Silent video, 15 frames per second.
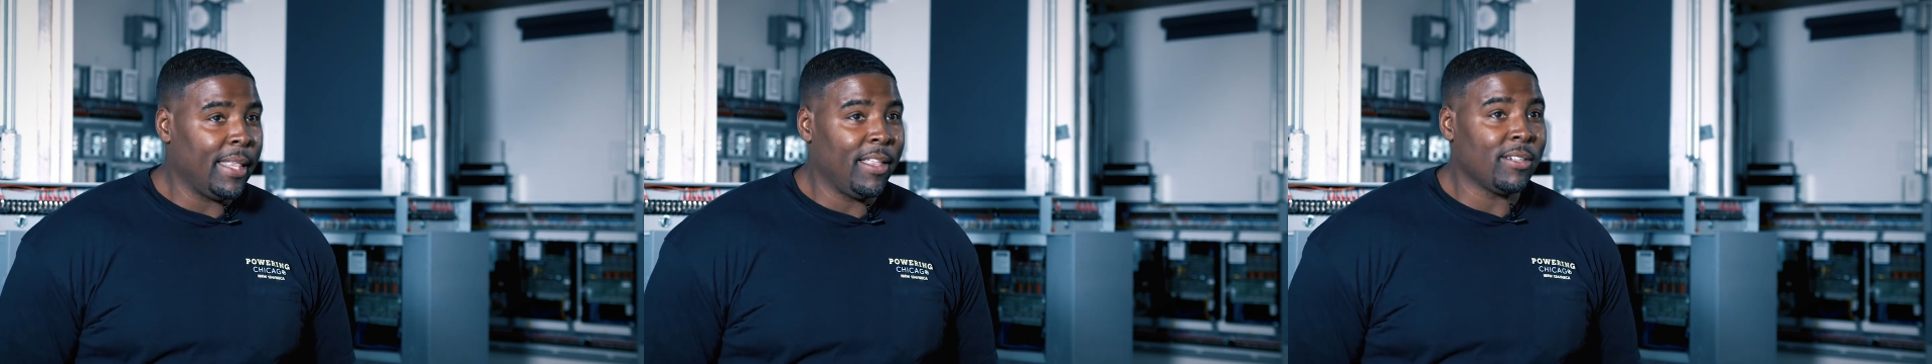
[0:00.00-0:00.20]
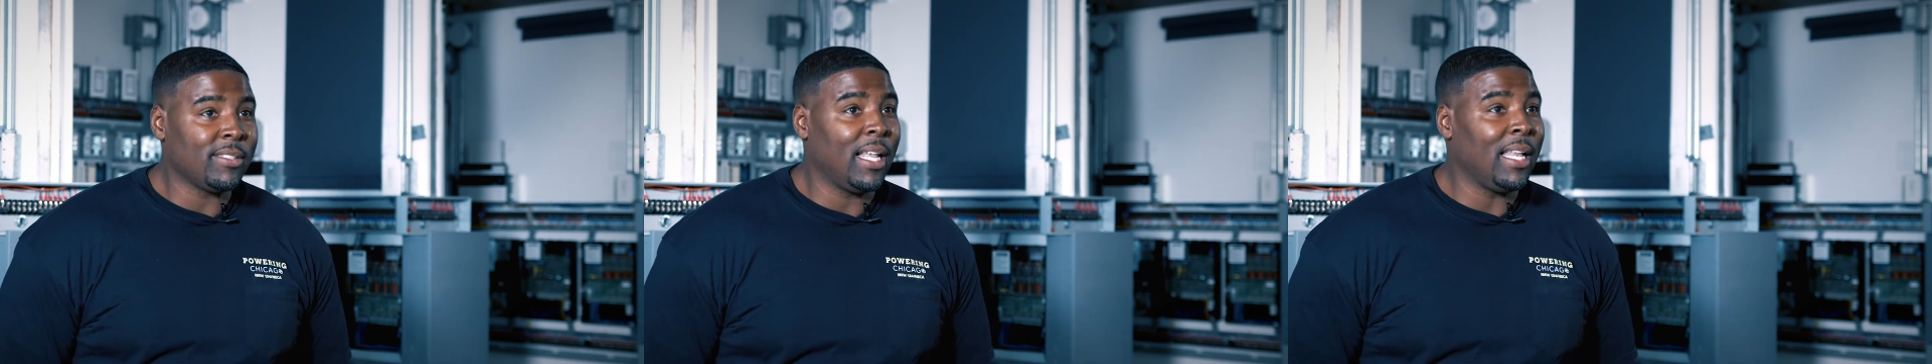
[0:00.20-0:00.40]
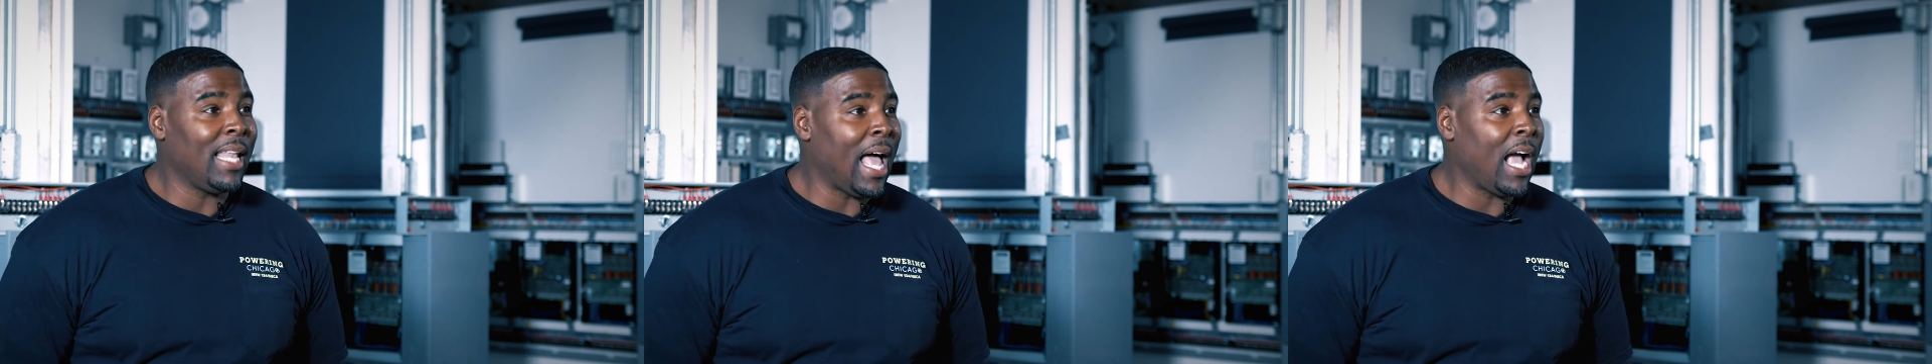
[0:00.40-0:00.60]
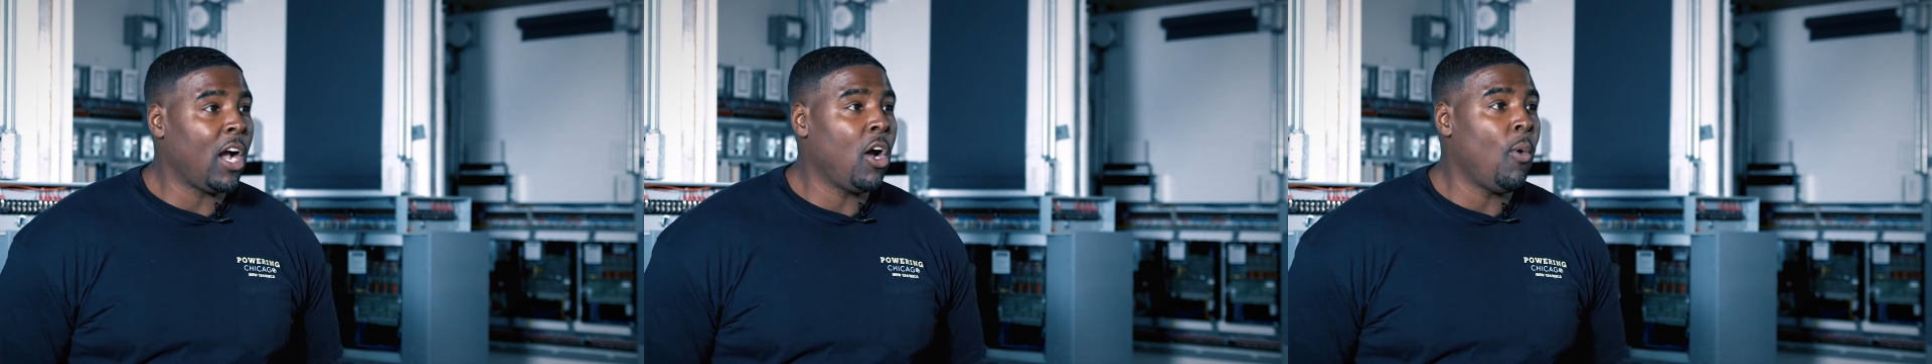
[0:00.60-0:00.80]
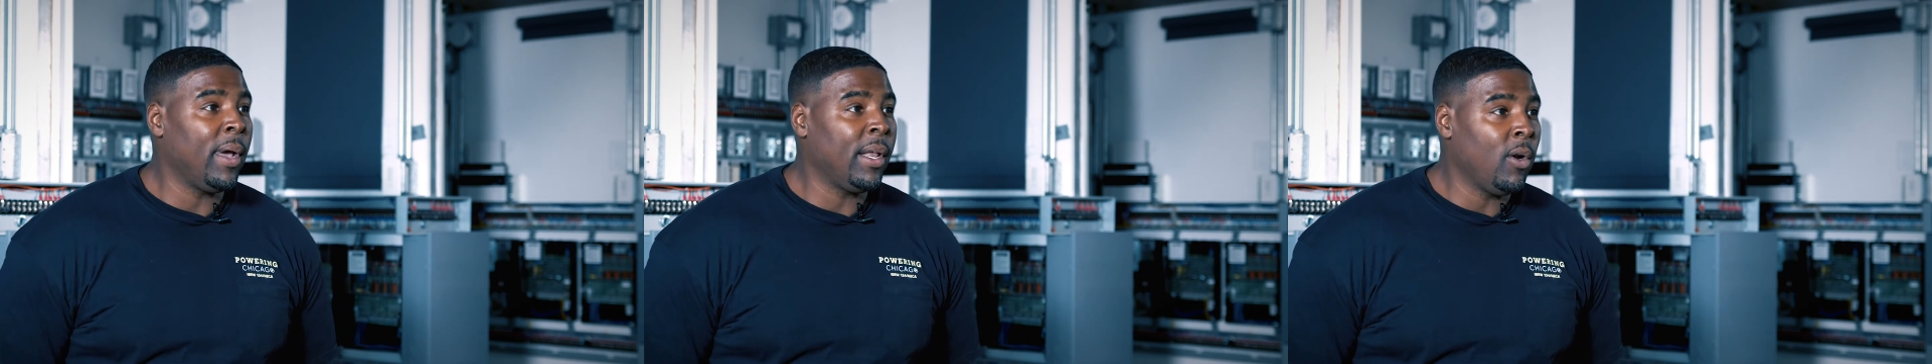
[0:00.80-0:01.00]
There's a
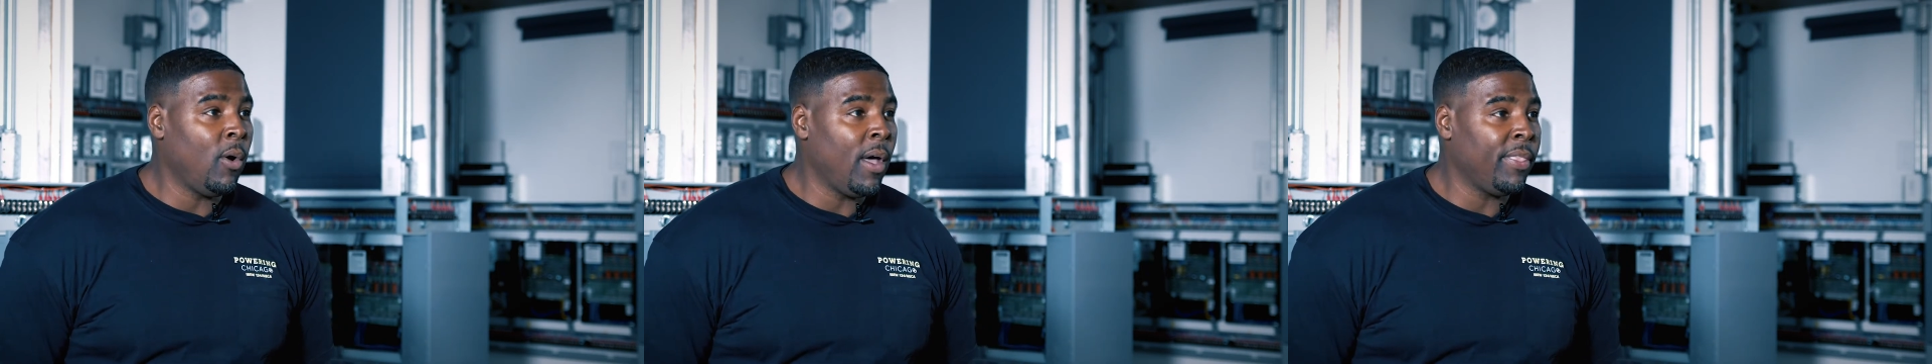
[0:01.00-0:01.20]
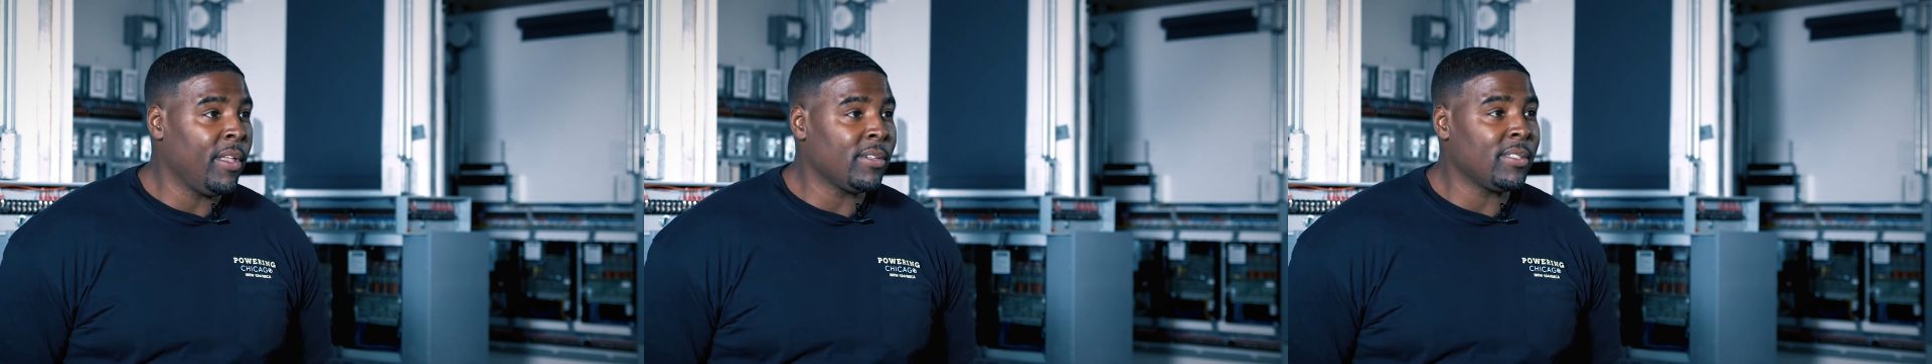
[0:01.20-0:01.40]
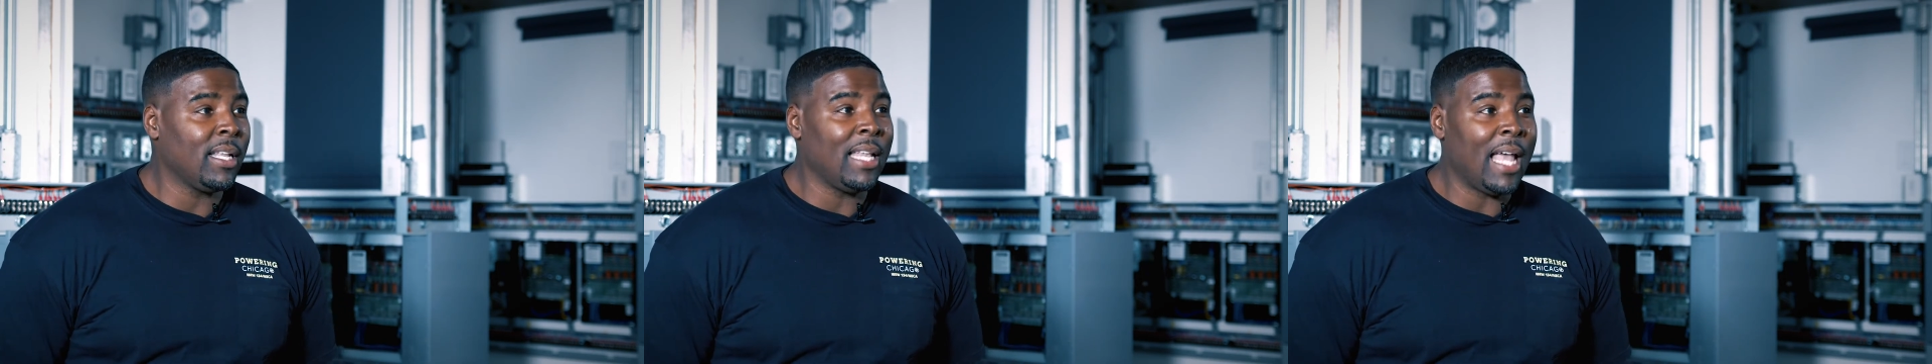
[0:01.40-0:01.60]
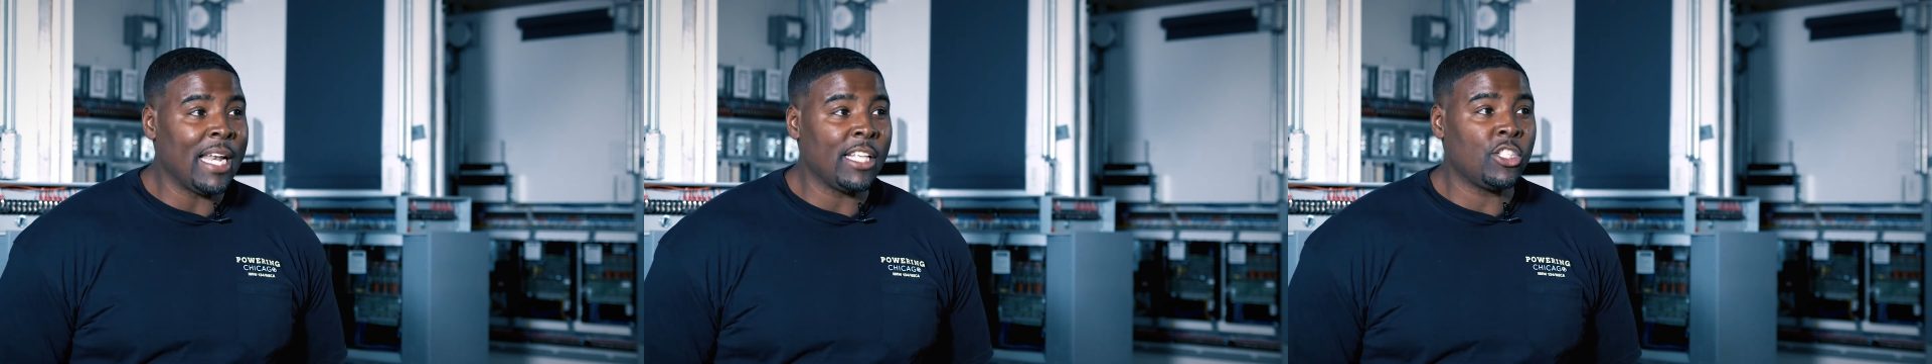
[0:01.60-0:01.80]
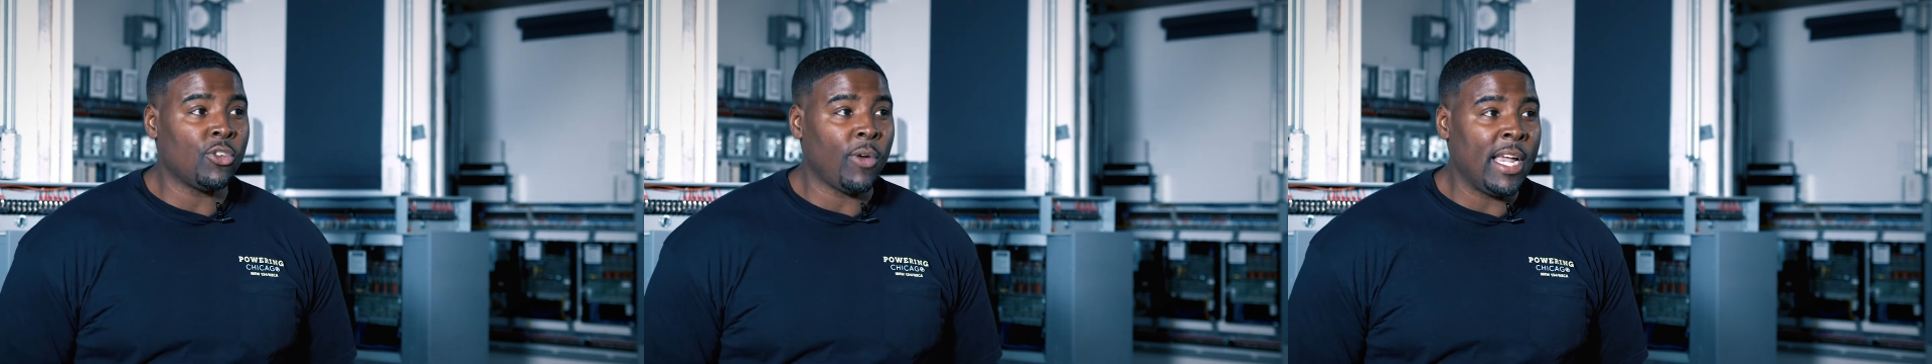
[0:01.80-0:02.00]
lot going on. There's a
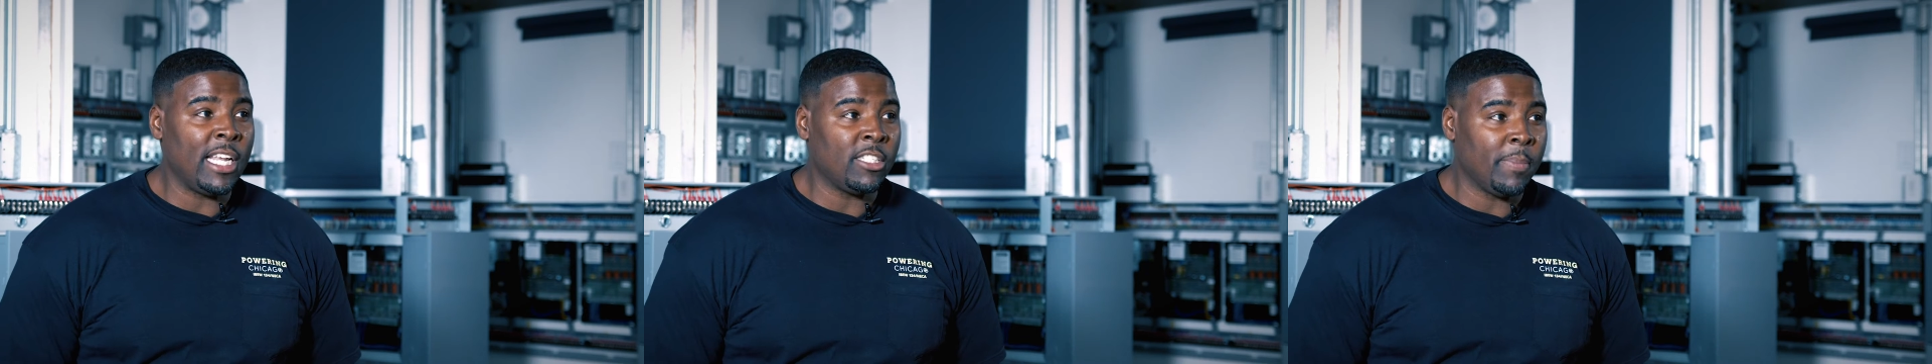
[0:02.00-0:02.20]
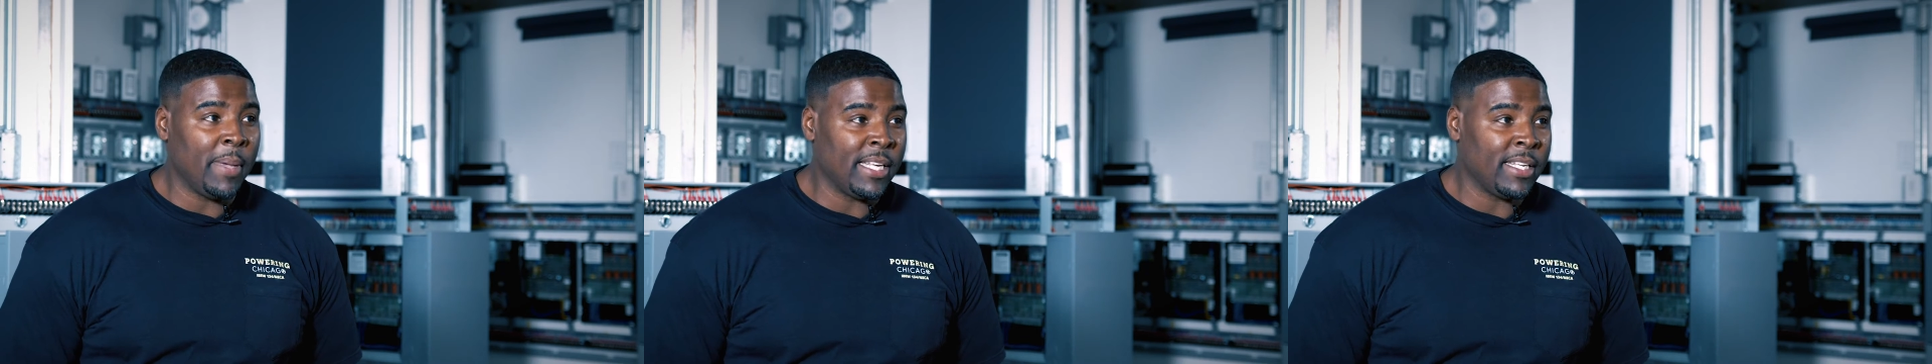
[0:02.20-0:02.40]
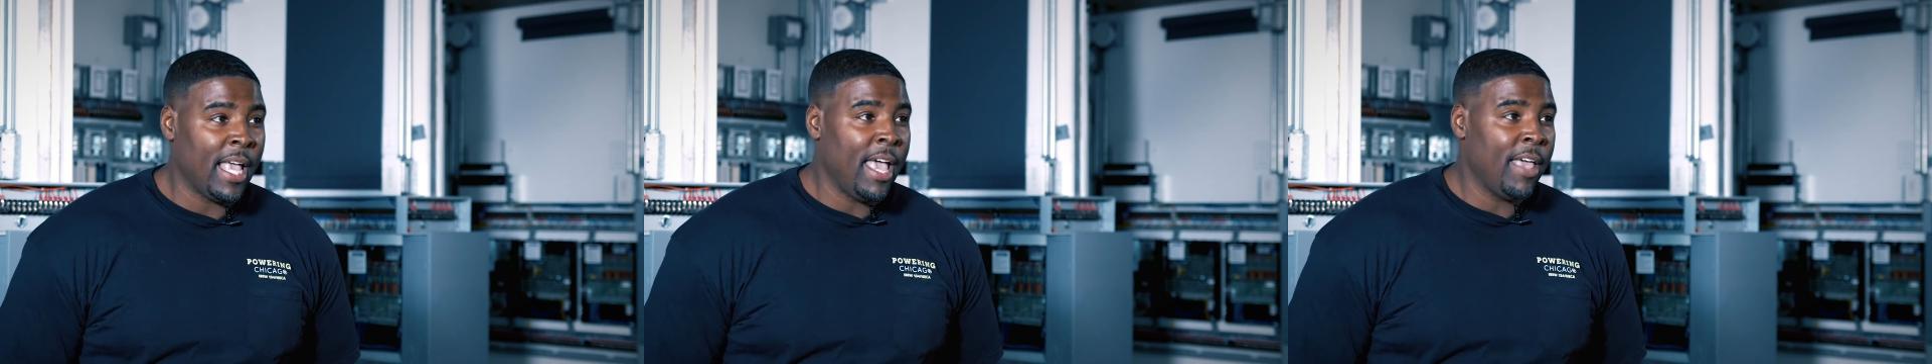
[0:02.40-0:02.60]
lot of tradesmen